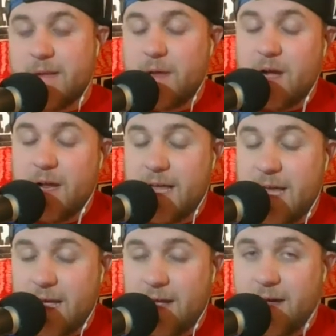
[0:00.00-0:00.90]
time we got
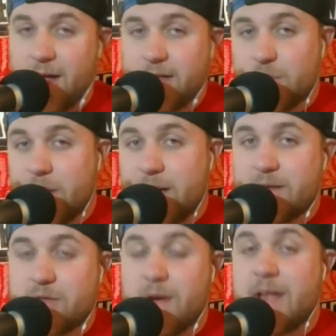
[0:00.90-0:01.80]
a
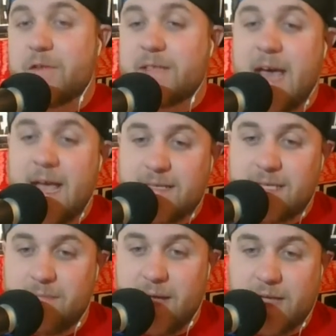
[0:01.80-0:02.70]
tornado tag
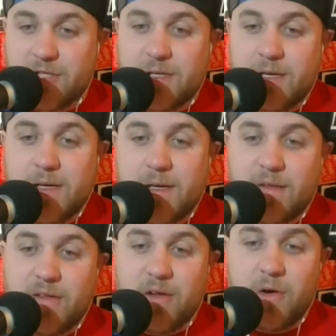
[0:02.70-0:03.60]
team match.
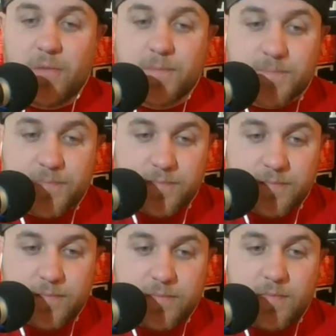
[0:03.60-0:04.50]
So
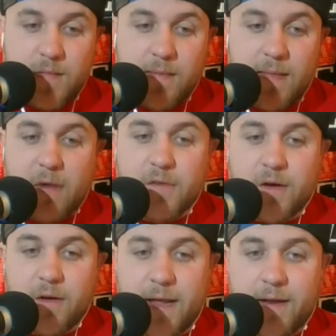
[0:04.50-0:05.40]
that
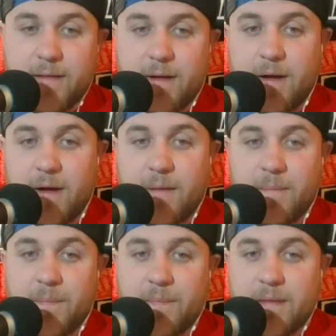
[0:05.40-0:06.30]
was all right.
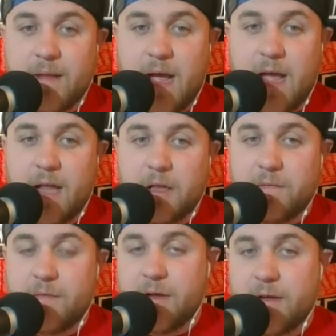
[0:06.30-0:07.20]
I
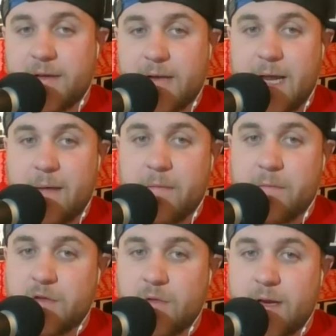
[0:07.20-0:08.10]
love the dynamic
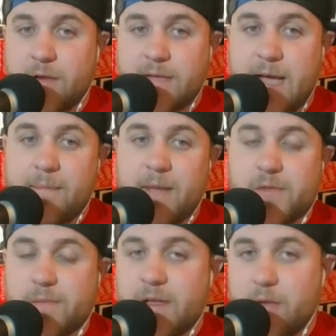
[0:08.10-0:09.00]
of a tornado tag
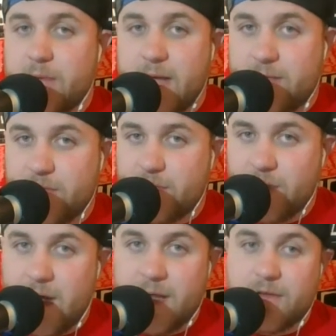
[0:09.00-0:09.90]
match. We really don't get those a
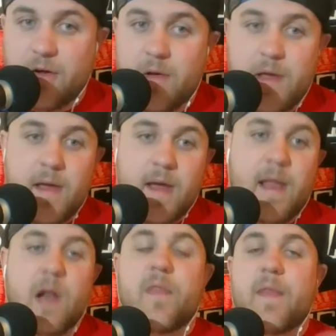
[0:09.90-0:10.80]
lot. So
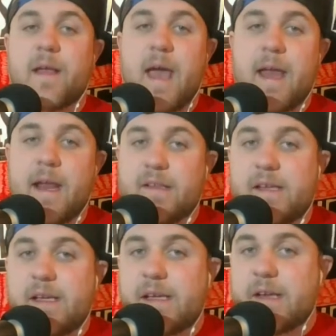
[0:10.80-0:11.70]
another thing
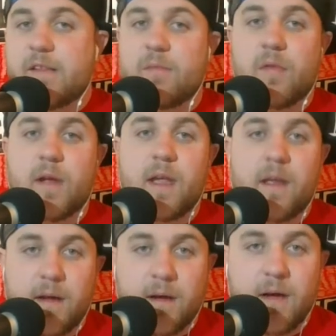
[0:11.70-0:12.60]
NXT is
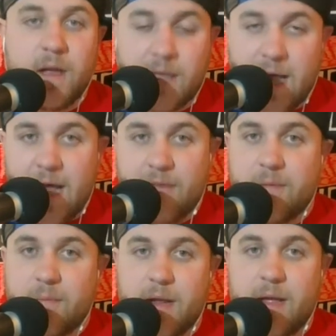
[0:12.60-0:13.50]
bringing alive
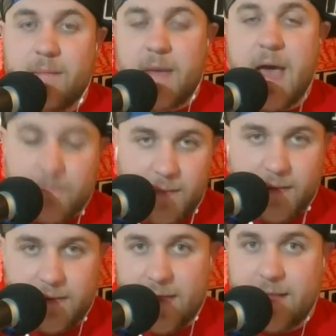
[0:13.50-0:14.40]
and bringing back from
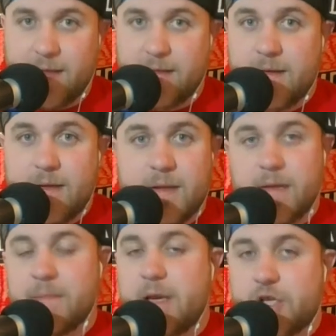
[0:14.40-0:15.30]
the dead, that's
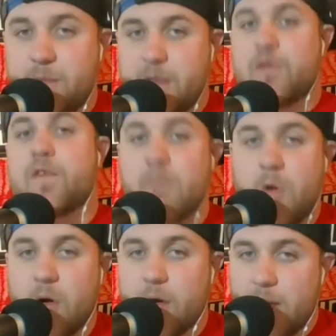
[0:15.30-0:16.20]
something that should be used
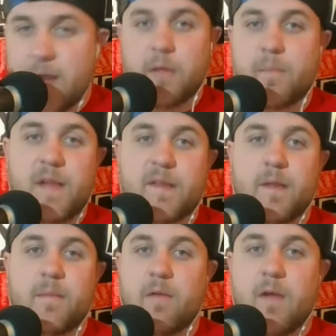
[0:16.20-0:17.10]
more on a regular basis
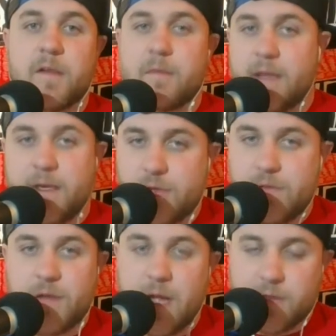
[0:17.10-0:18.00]
in the main roster, but they
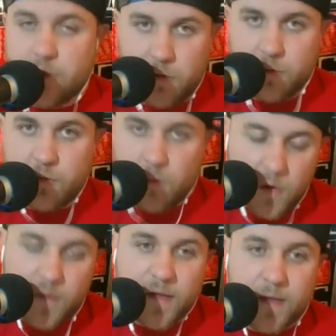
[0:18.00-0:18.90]
choose not to go
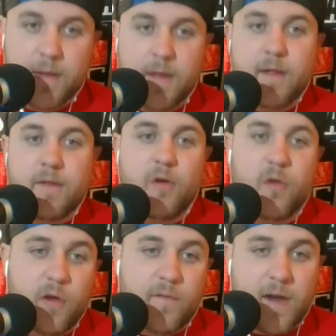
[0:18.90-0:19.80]
towards it.
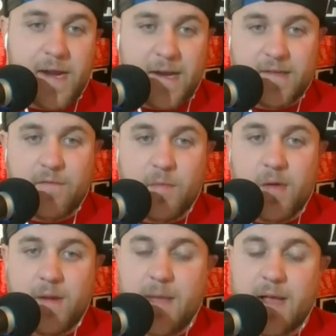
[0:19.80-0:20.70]
So good for NXT for
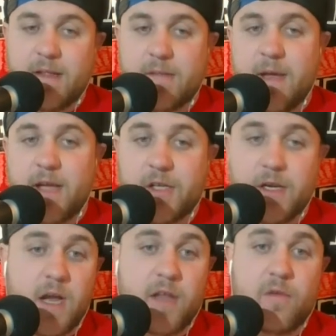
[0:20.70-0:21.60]
bringing back this match, and
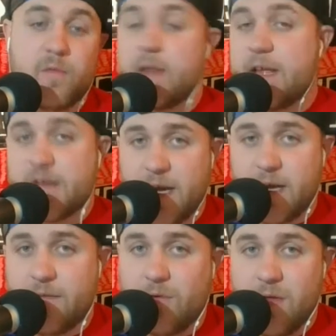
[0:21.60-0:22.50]
it got you really
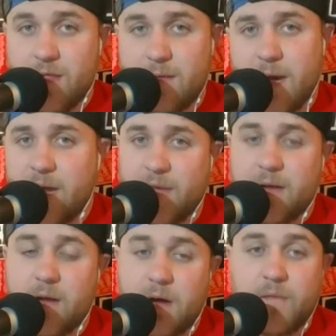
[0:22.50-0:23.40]
excited for the main
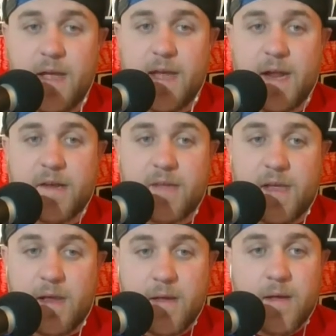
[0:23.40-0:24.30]
event of
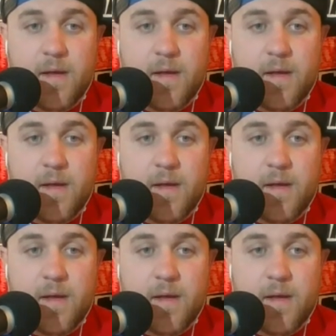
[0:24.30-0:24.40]
NXT.